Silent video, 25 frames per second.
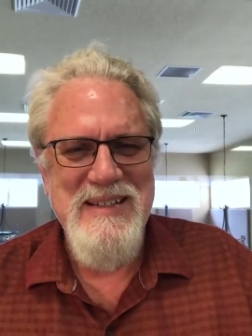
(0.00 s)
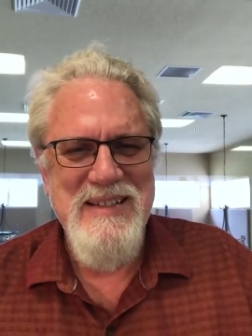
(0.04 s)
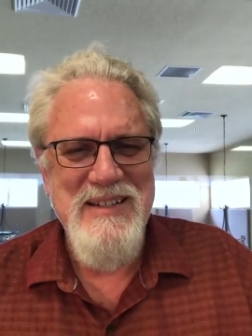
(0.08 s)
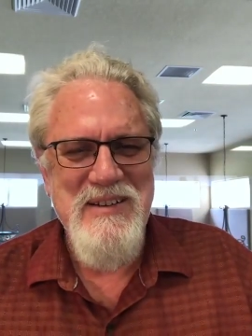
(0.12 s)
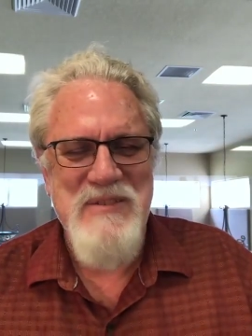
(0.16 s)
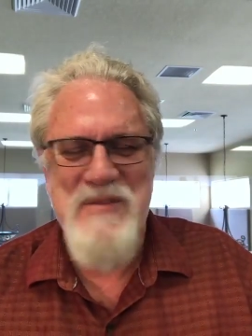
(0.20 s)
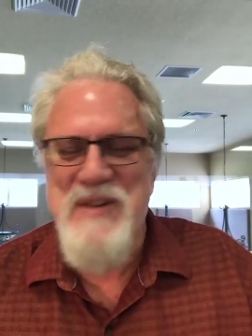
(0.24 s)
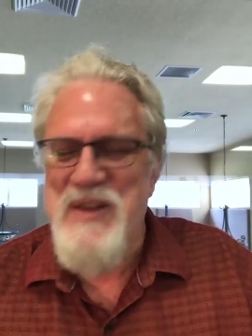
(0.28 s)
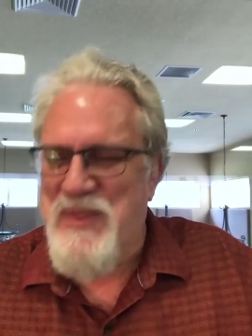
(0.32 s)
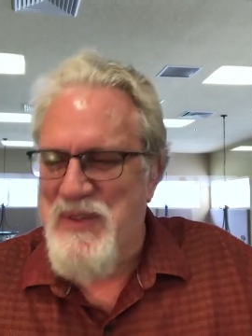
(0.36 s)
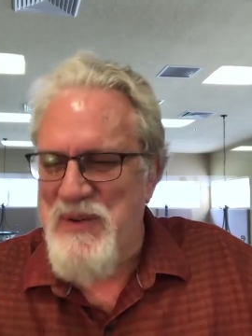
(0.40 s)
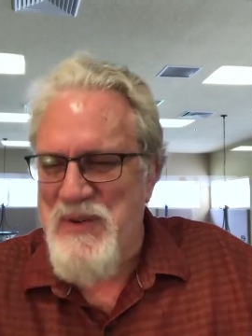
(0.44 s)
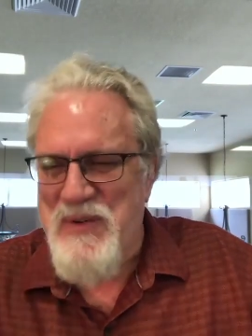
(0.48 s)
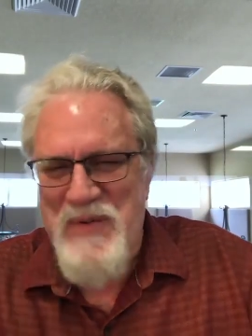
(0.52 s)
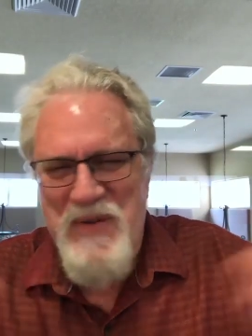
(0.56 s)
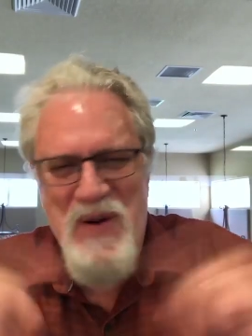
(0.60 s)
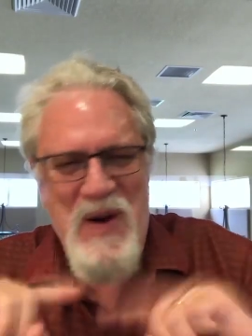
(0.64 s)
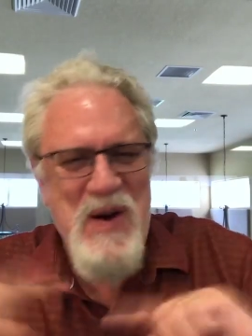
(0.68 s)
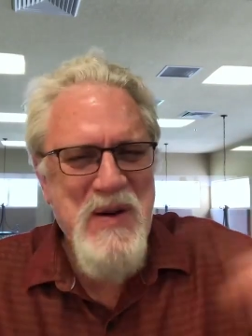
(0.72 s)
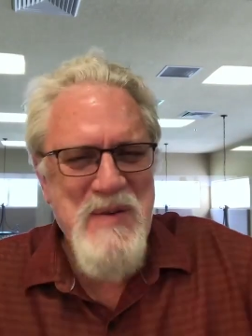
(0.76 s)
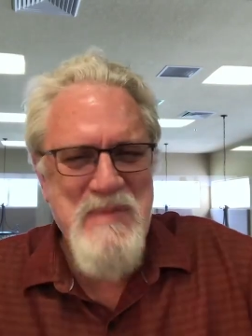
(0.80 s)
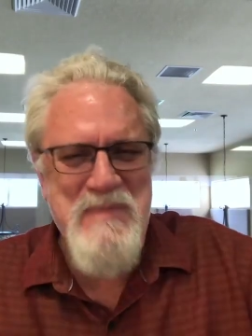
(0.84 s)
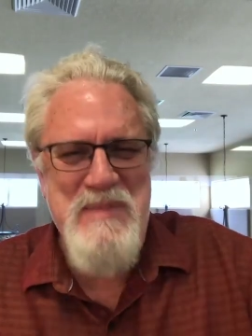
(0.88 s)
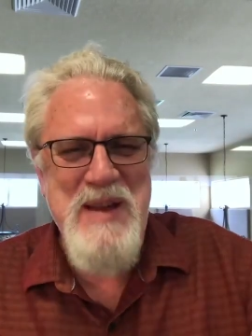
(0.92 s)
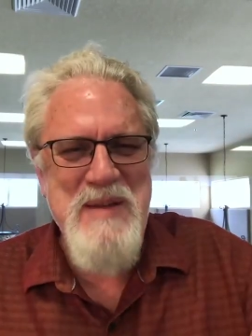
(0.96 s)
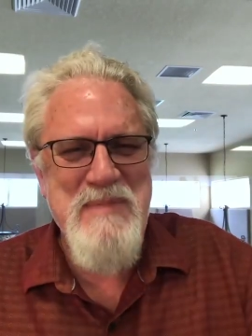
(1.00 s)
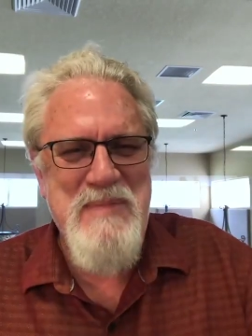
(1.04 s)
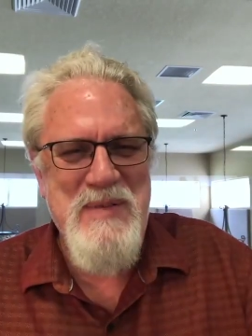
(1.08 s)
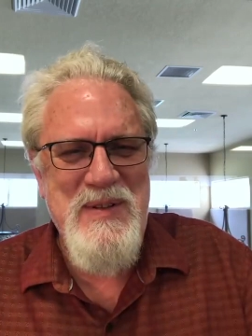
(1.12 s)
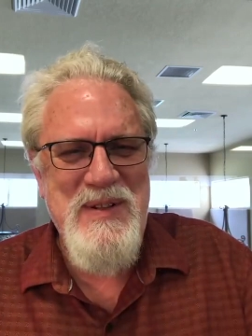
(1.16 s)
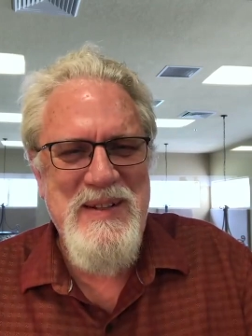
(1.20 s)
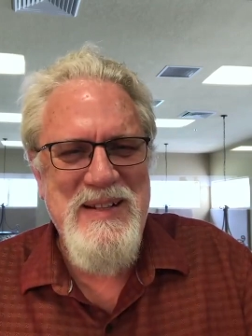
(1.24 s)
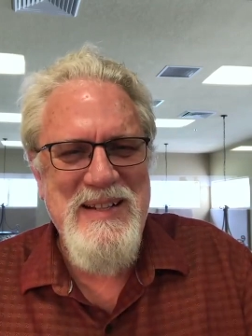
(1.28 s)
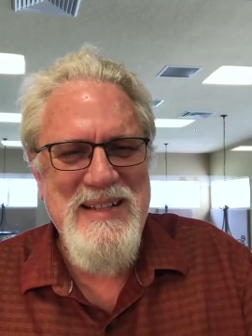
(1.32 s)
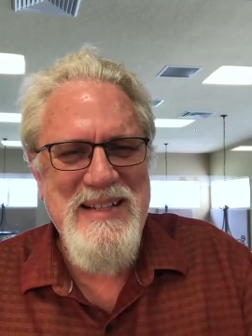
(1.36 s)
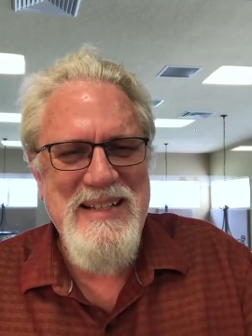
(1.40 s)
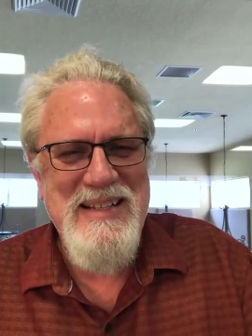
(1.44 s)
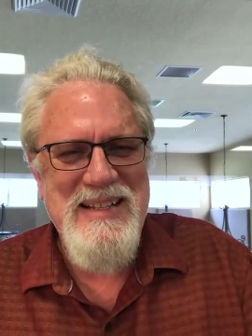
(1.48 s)
with the wrong
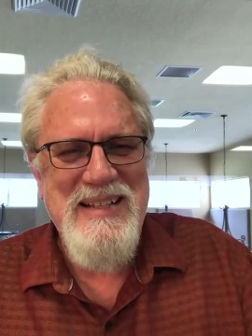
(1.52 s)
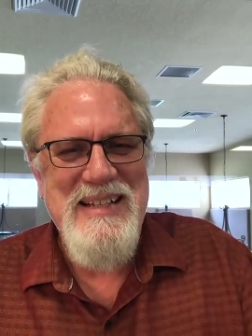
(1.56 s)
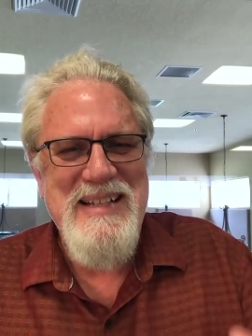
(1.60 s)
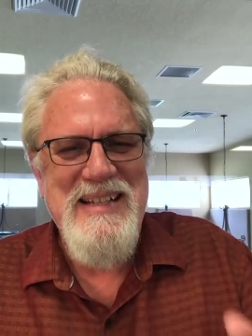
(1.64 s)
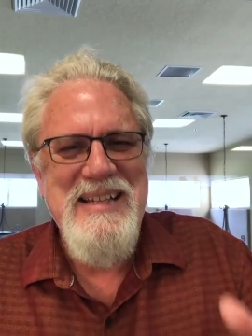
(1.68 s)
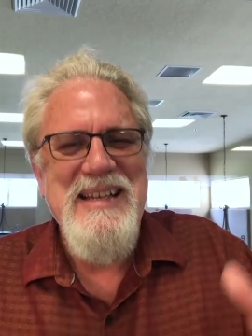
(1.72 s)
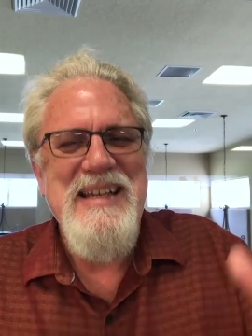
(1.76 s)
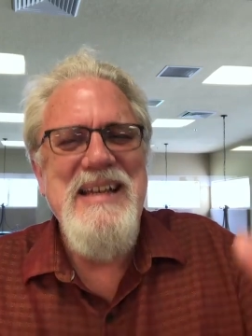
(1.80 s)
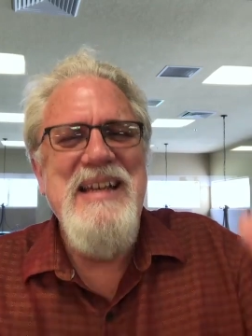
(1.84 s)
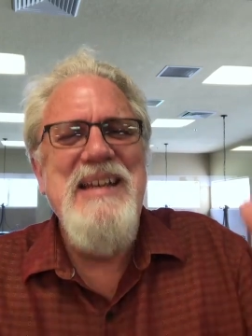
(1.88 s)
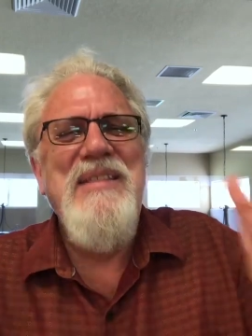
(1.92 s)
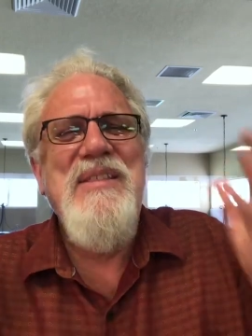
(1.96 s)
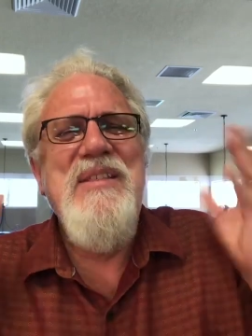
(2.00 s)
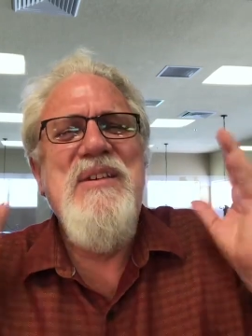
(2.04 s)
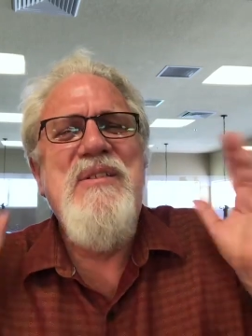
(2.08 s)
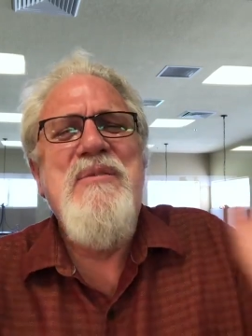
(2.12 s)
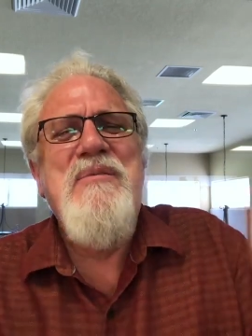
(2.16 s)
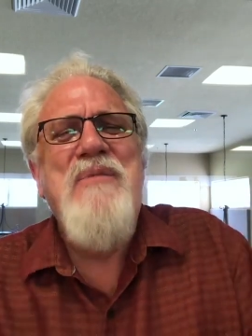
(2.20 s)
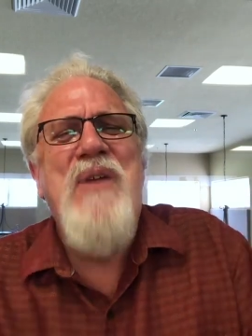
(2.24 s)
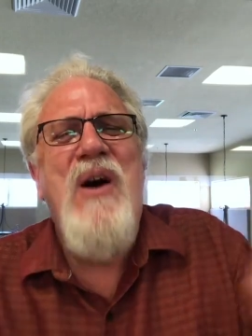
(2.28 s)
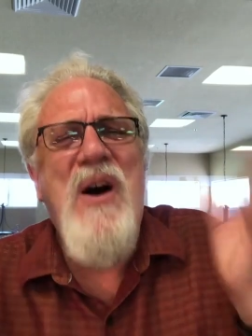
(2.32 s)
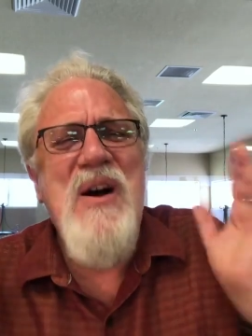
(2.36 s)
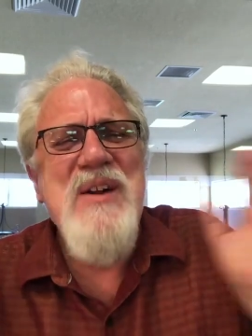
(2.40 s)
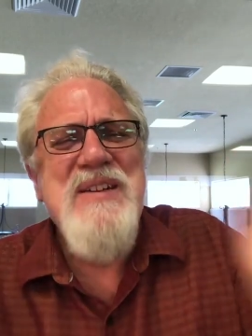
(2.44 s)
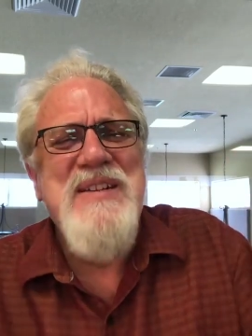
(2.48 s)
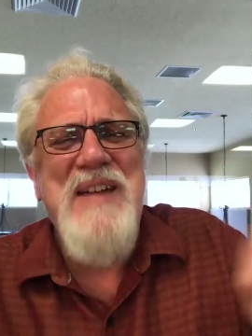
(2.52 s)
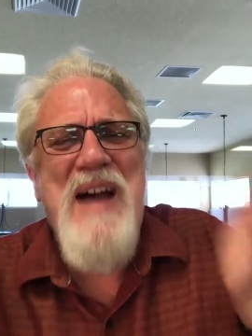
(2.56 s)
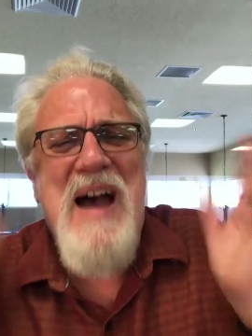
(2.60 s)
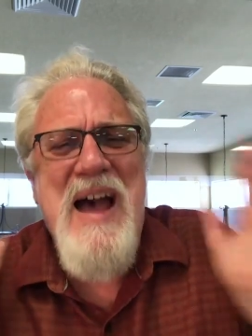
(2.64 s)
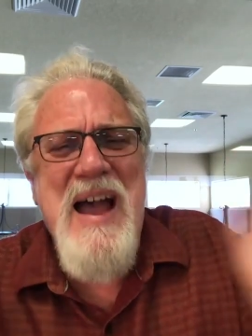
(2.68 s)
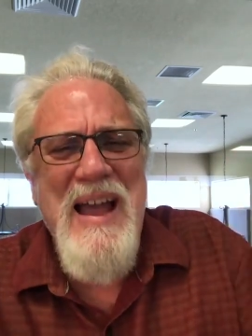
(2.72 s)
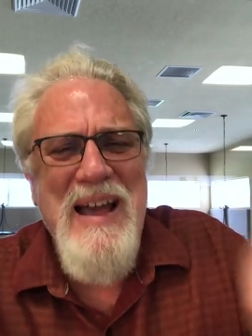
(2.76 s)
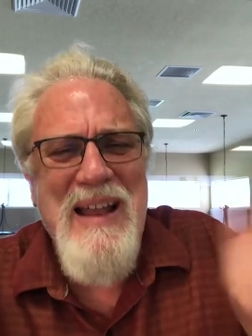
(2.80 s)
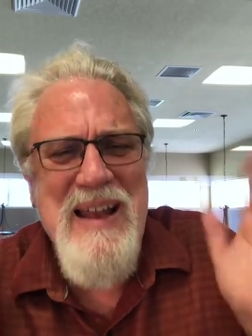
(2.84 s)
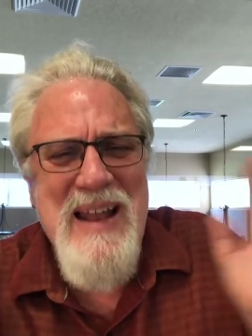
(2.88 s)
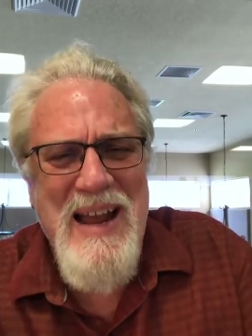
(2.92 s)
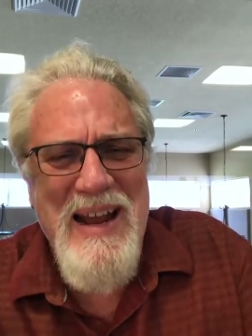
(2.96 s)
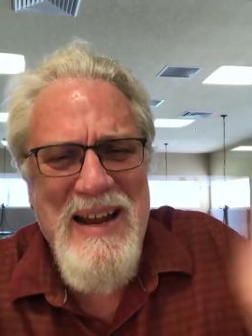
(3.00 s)
people, in the wrong
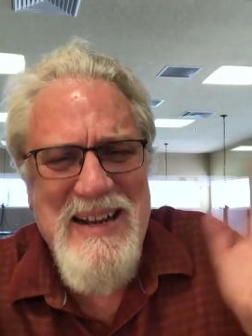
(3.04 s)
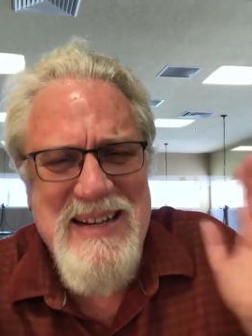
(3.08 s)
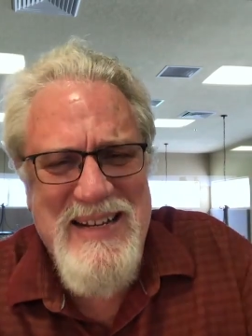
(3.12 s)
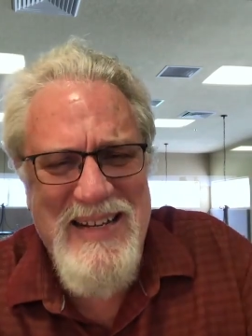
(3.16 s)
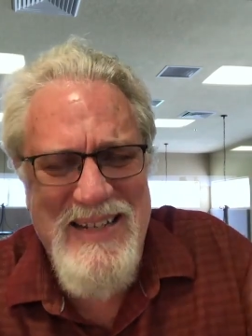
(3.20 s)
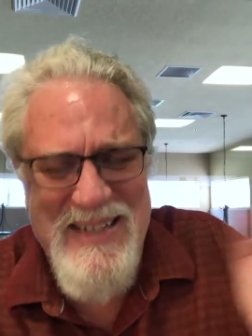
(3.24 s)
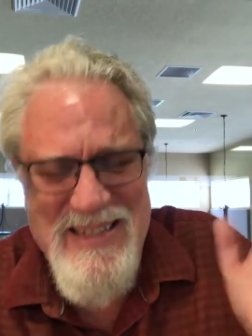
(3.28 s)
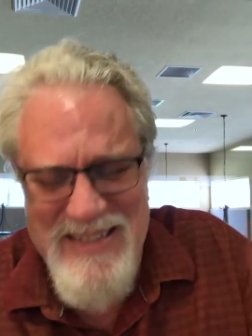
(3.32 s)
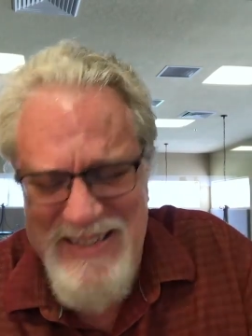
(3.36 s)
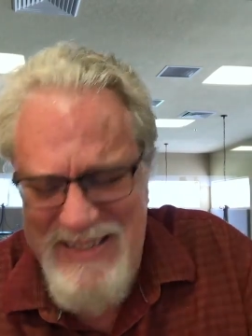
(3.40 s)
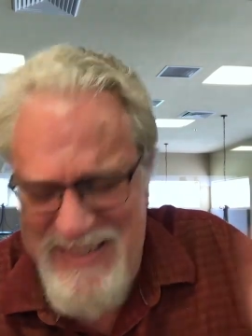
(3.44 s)
dialect.